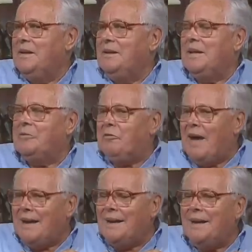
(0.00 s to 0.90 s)
That
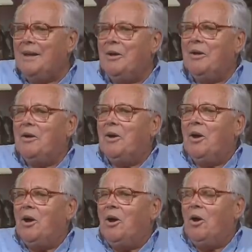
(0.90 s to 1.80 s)
finally
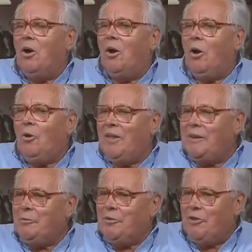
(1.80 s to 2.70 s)
all
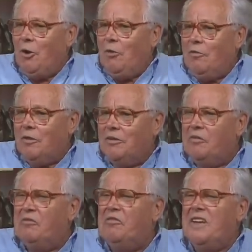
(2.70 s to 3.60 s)
that was over. The
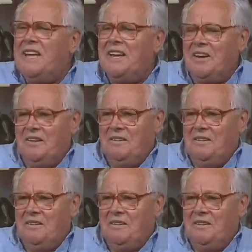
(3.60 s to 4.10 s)
fear.